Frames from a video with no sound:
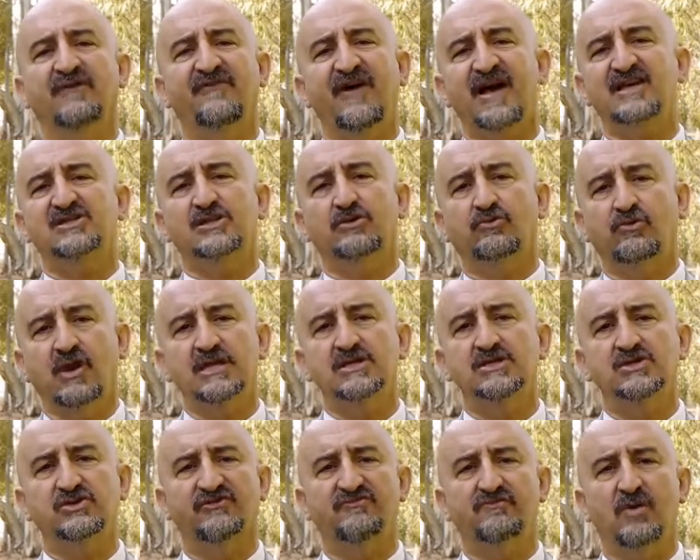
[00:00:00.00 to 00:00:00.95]
a vast
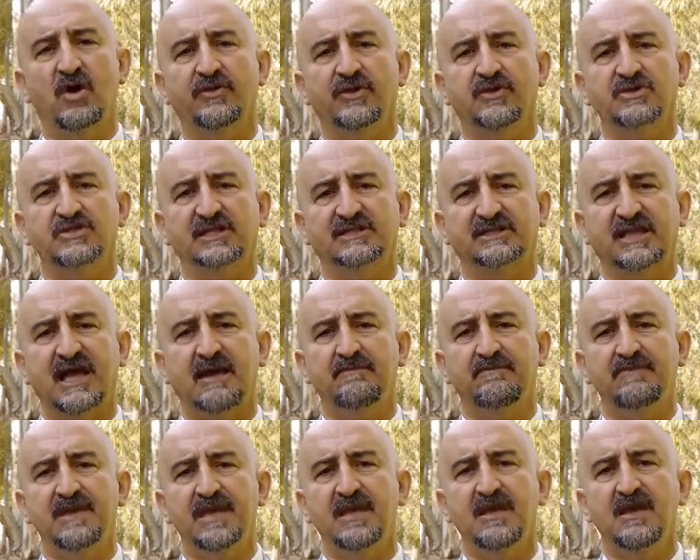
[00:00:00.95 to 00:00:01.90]
range of models that
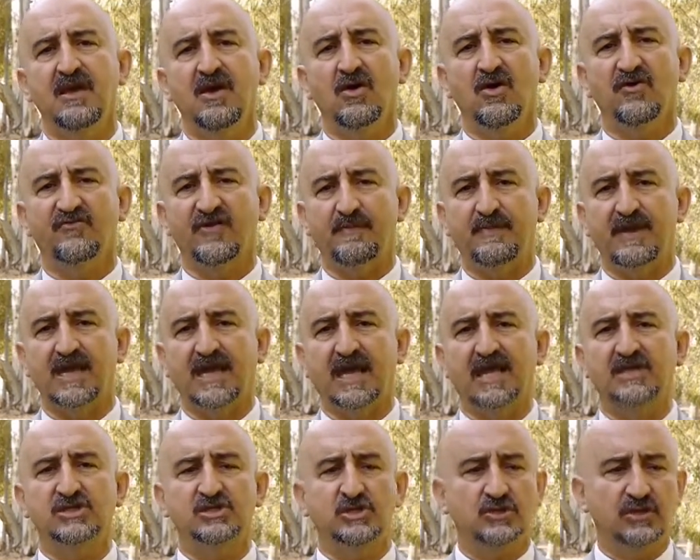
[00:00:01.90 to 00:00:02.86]
can be of
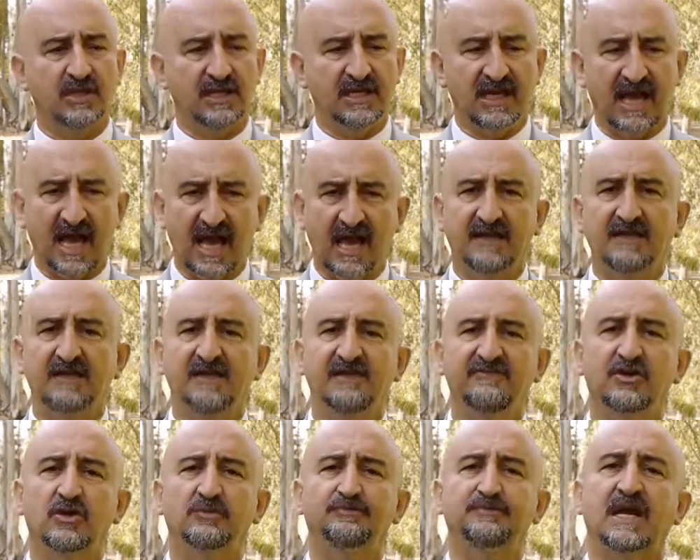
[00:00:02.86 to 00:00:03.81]
application in highly
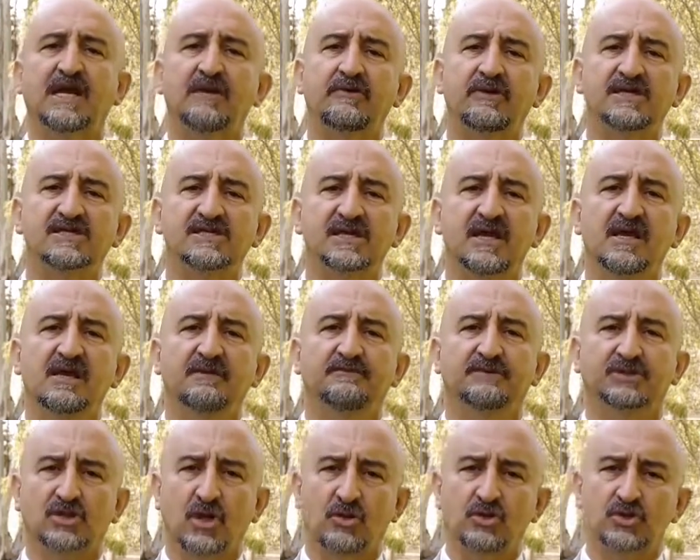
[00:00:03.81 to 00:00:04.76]
developed areas,
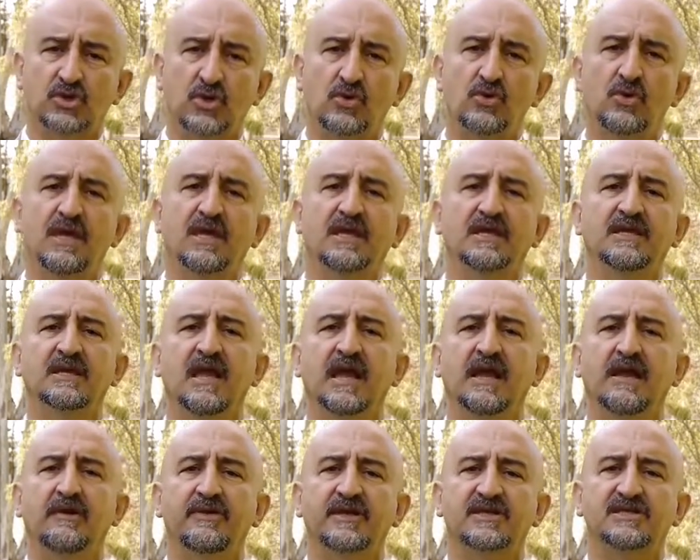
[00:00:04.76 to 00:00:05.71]
but also in
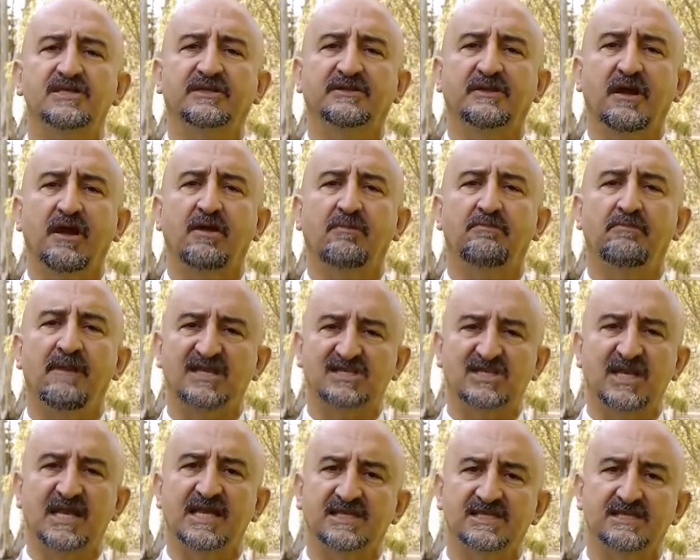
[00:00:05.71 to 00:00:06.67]
areas that are
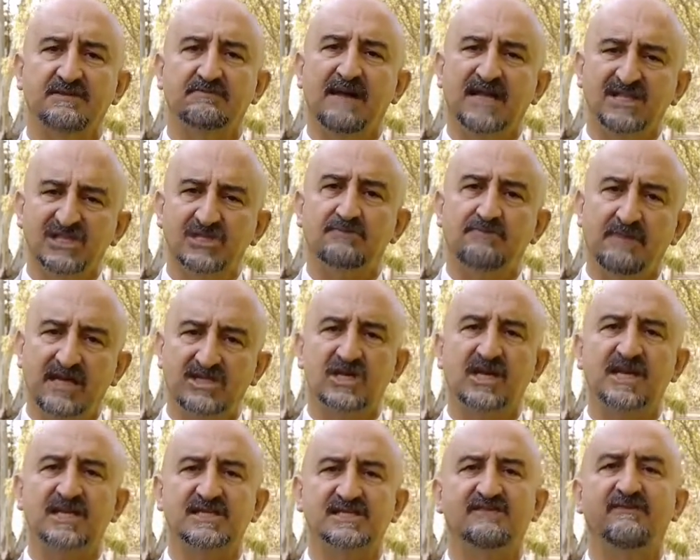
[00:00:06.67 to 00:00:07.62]
much
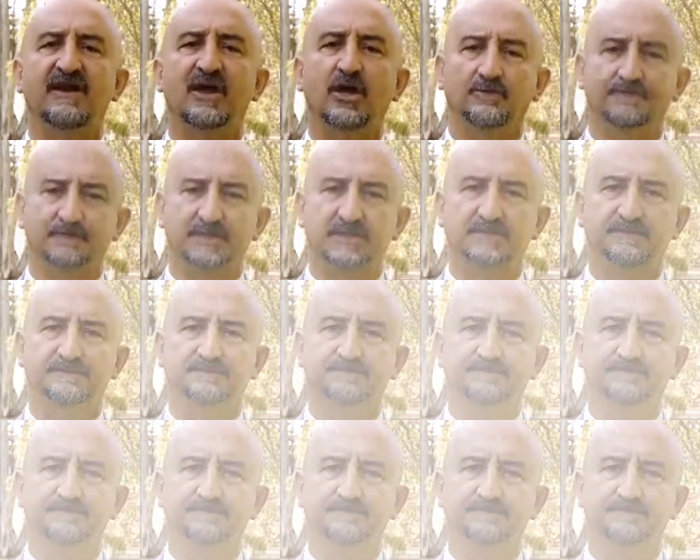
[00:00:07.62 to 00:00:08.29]
less developed.